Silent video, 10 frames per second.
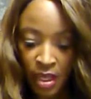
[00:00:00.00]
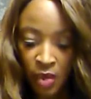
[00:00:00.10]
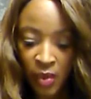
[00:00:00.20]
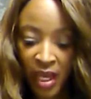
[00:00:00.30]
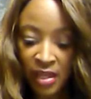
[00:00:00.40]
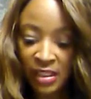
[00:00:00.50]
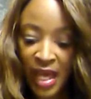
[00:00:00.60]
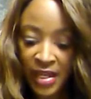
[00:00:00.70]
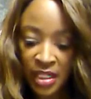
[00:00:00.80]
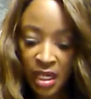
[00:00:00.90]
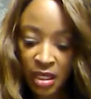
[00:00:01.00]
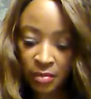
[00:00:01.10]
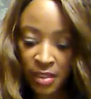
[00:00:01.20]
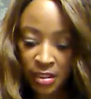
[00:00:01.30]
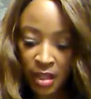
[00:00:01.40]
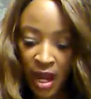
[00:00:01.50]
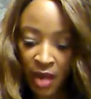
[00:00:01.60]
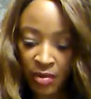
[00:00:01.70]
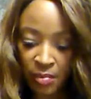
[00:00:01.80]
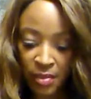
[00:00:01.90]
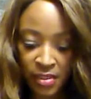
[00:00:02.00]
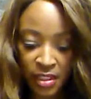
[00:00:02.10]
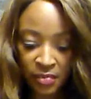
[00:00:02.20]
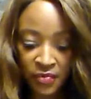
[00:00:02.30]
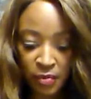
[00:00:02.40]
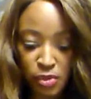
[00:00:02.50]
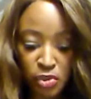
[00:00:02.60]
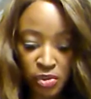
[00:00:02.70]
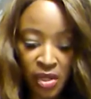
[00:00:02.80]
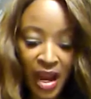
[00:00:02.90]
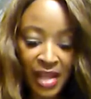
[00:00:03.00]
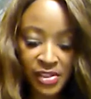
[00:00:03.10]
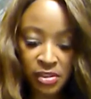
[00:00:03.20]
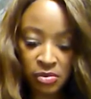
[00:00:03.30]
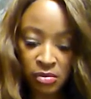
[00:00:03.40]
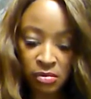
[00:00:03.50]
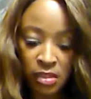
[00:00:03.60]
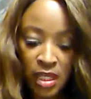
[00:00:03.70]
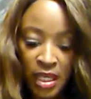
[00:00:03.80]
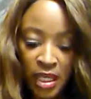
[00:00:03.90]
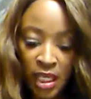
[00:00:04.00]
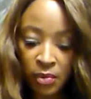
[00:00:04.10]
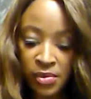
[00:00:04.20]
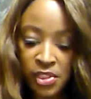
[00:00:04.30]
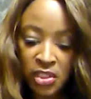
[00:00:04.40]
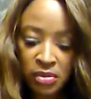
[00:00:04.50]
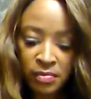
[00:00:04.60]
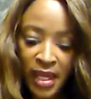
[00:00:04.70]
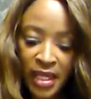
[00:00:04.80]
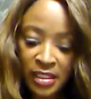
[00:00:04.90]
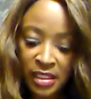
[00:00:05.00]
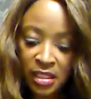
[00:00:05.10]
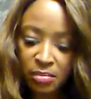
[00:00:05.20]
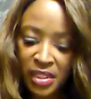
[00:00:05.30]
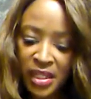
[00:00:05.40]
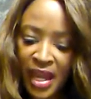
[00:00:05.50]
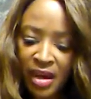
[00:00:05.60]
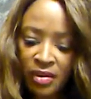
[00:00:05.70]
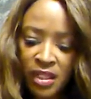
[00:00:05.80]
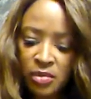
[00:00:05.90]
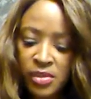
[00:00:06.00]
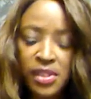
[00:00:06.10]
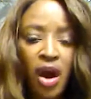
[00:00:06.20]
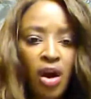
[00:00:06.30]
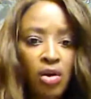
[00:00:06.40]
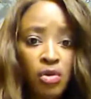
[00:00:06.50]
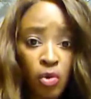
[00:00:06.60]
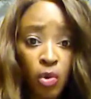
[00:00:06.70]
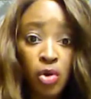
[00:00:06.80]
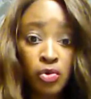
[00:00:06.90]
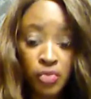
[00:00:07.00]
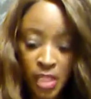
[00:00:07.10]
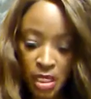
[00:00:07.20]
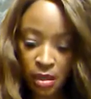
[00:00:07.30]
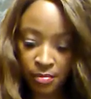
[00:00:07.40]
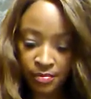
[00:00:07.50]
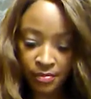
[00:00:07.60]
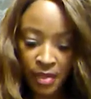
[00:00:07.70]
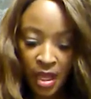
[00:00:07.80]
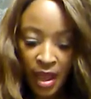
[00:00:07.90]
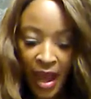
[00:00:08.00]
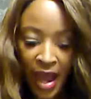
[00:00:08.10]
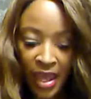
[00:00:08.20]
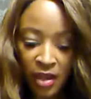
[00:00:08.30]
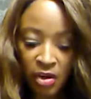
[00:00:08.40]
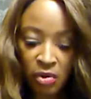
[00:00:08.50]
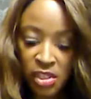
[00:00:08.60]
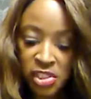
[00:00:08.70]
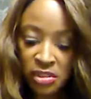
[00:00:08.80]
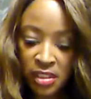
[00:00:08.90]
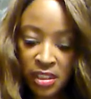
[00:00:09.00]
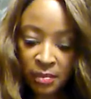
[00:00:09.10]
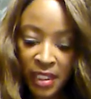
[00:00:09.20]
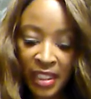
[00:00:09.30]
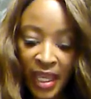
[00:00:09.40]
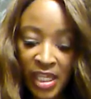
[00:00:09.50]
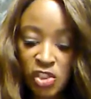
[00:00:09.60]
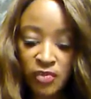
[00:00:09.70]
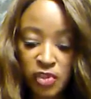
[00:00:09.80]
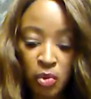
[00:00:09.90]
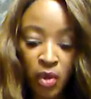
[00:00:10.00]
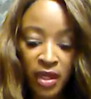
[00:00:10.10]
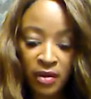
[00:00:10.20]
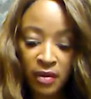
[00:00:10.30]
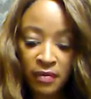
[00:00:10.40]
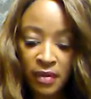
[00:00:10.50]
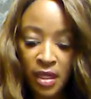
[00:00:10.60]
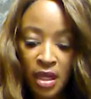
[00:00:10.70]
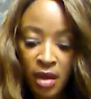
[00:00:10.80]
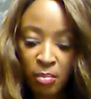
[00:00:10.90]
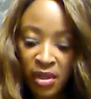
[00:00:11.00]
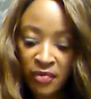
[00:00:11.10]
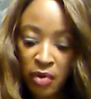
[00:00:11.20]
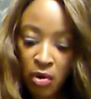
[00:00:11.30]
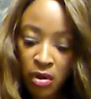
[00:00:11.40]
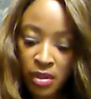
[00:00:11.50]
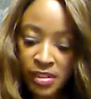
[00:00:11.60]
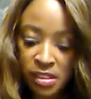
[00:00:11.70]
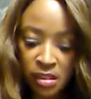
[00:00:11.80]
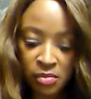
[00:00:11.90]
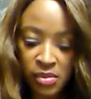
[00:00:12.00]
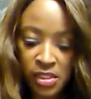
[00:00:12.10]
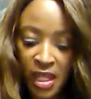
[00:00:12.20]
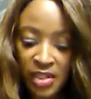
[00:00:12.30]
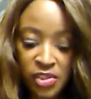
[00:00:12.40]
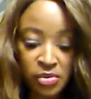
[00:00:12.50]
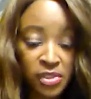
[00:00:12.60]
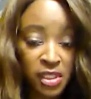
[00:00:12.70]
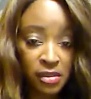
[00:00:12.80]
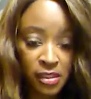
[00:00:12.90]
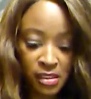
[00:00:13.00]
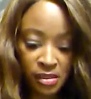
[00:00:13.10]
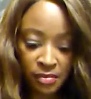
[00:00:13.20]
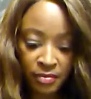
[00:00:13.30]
We had a lot in common. I remembered him from junior high school. He was cute back then, but now he was all grown up. I had a crush on him at the age of 12, but of course, it was not too serious.